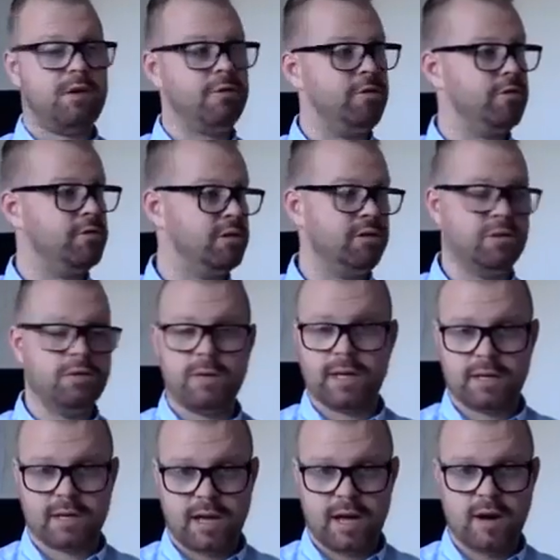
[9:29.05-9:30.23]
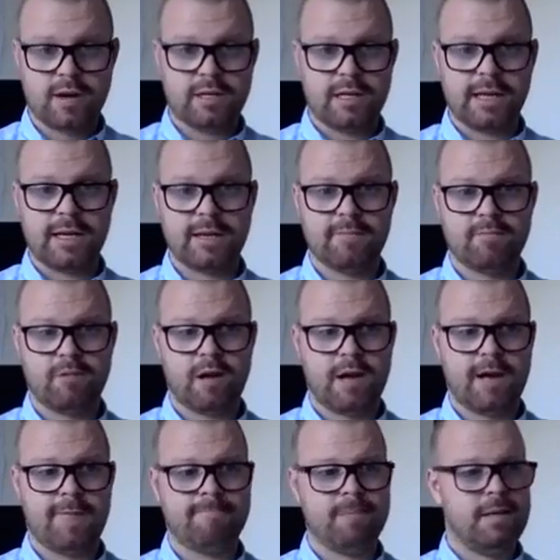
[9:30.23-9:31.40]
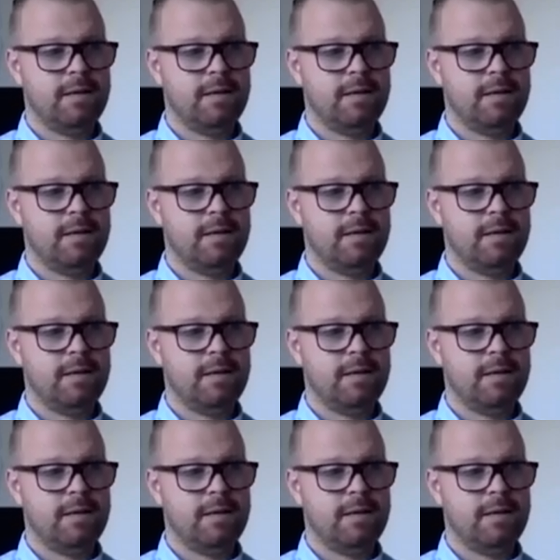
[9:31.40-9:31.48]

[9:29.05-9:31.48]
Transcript: who's doing it currently, right?